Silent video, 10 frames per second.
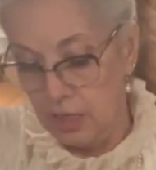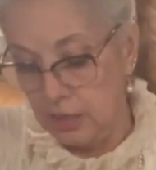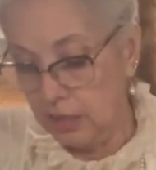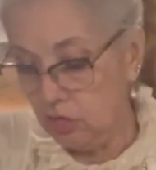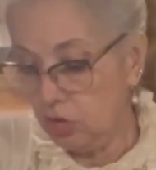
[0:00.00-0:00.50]

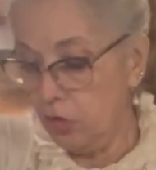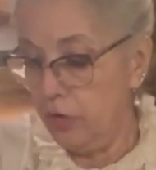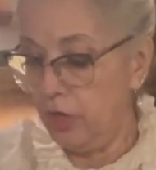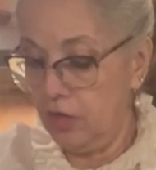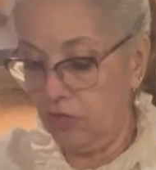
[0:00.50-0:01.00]
Let's
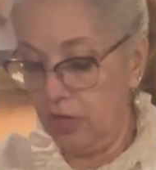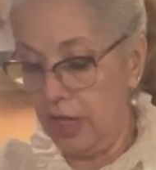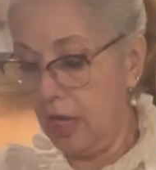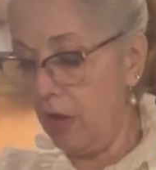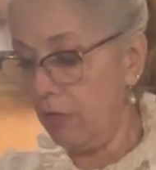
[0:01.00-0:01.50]
turn this
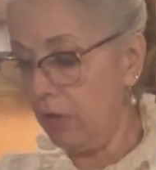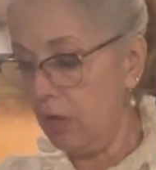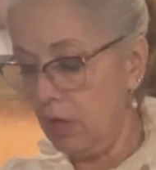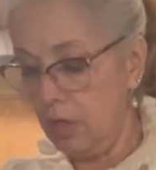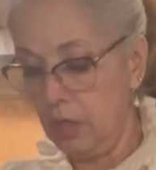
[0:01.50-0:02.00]
down,
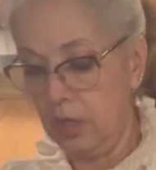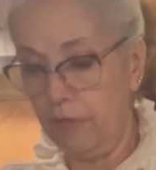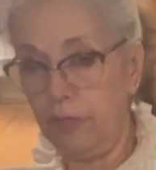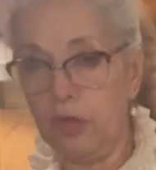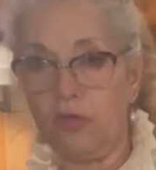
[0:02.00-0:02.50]
lift this